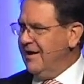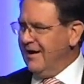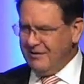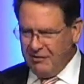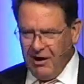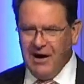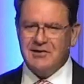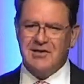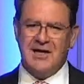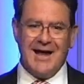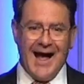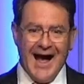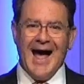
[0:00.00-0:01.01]
And God
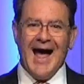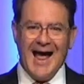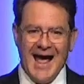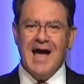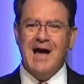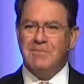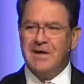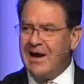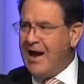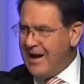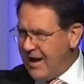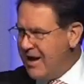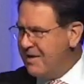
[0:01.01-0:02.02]
said, I am that
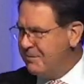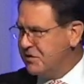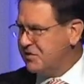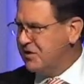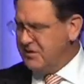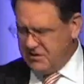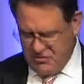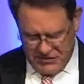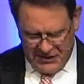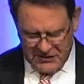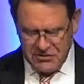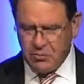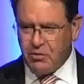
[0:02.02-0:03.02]
I am is sending you.
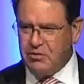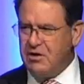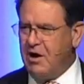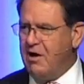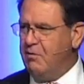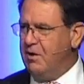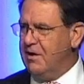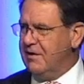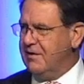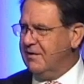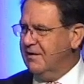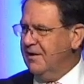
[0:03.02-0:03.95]
That's the word Yahweh.